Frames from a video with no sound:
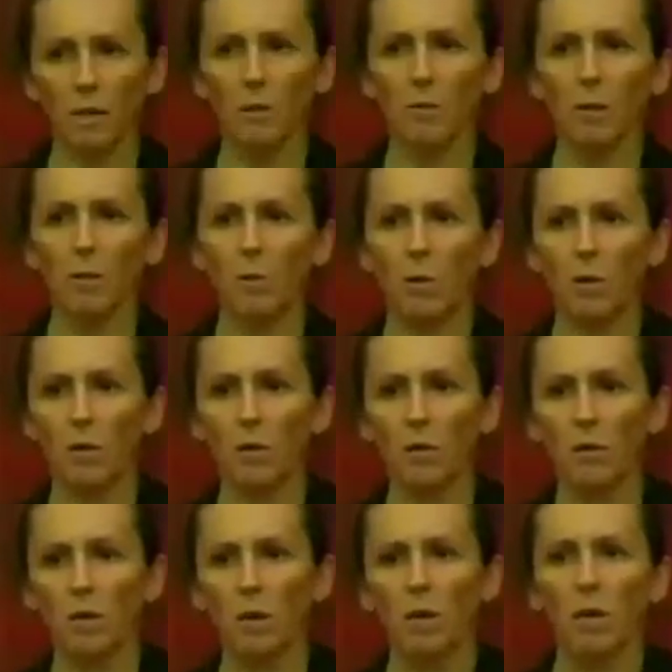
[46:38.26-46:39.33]
real
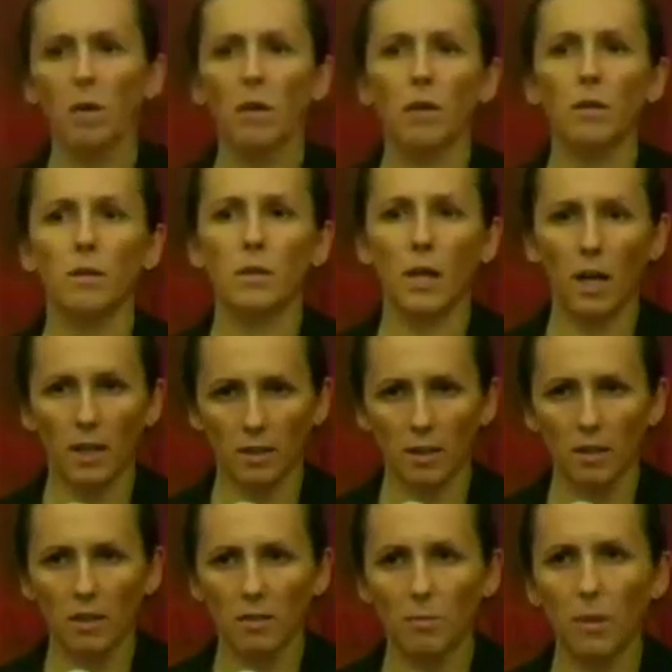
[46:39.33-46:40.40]
world. Talk to
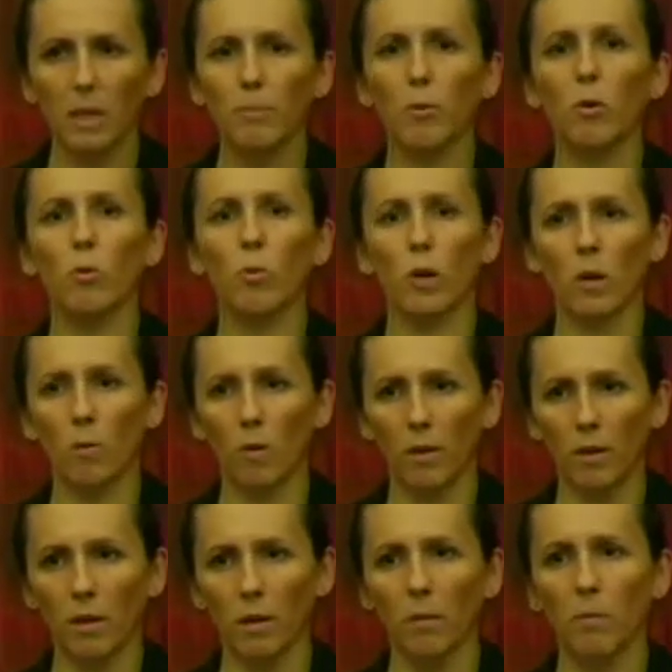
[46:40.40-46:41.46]
these people, work
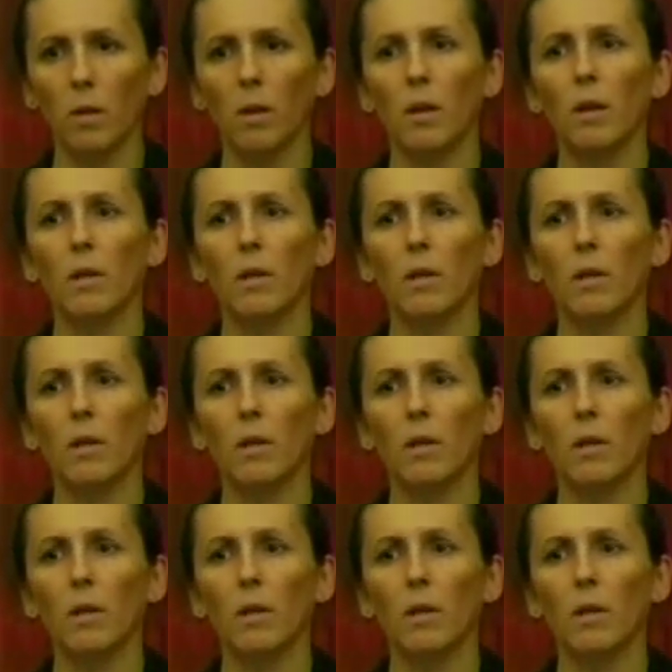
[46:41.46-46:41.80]
with them,